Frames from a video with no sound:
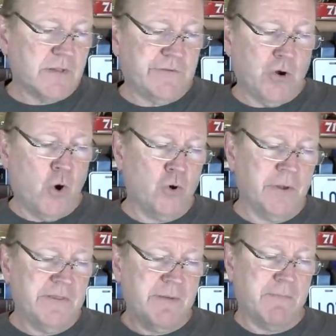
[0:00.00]

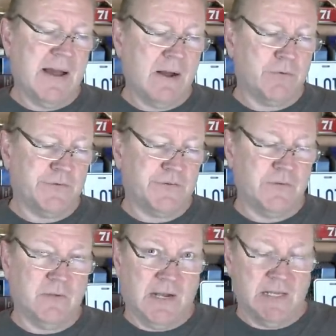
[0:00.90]
totaling the
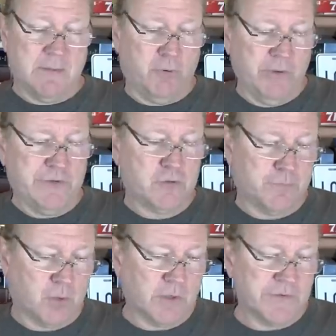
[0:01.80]
amounts on the police
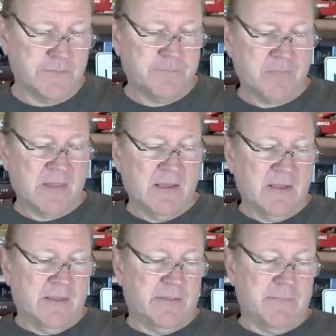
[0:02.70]
reports,
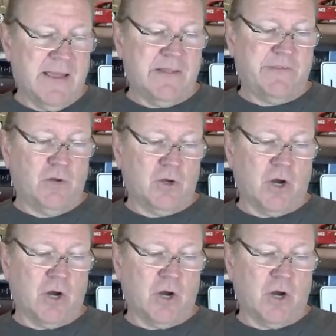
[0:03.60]
the man took